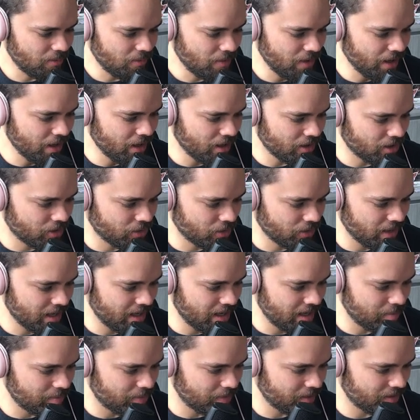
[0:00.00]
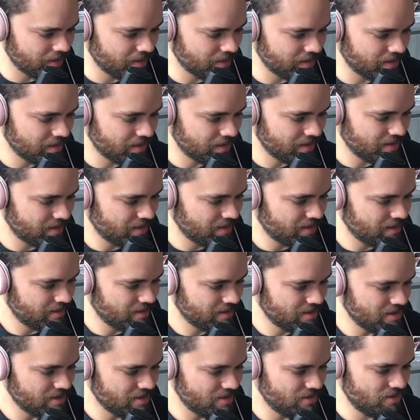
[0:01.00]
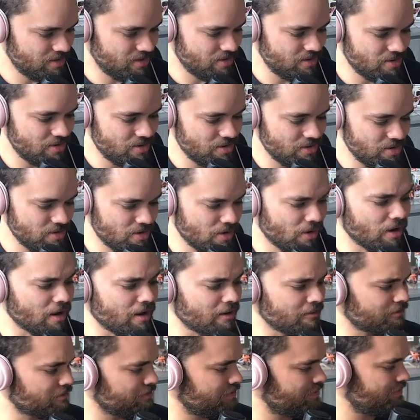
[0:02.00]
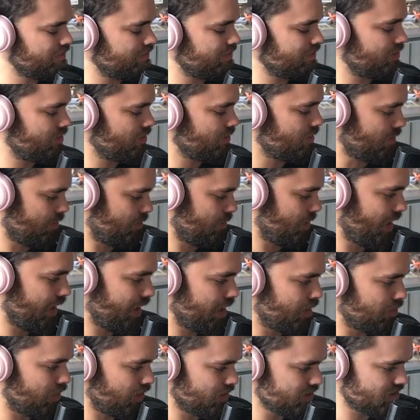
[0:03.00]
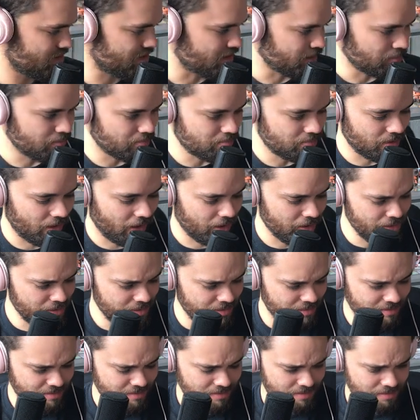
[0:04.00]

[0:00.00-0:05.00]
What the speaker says: What a creep! You're a bloody monster, bro.